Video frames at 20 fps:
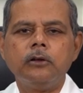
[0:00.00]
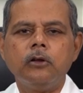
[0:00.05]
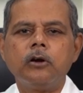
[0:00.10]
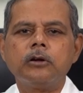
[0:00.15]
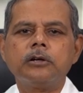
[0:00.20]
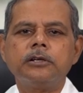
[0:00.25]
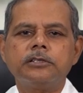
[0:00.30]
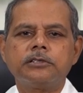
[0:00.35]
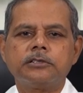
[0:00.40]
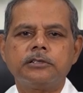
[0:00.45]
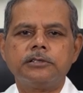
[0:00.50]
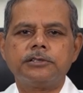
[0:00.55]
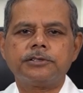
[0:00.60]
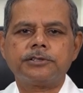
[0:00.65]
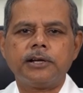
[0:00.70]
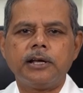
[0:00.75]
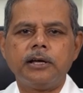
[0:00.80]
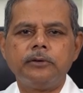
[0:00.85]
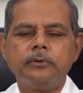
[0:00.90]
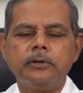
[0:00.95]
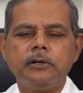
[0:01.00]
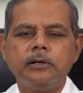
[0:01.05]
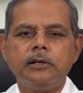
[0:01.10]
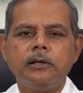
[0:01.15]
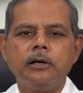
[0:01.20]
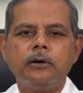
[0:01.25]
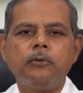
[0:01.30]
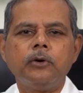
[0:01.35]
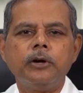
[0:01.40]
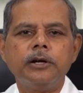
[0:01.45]
long distance
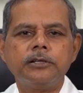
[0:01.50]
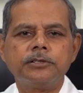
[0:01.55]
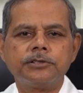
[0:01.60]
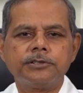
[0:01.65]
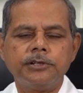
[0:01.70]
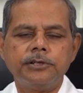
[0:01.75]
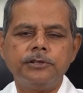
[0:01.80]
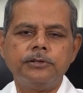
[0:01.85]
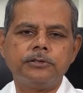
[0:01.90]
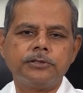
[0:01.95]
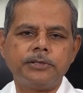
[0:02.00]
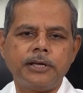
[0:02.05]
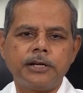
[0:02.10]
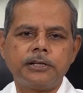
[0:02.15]
travel, avoid strenuous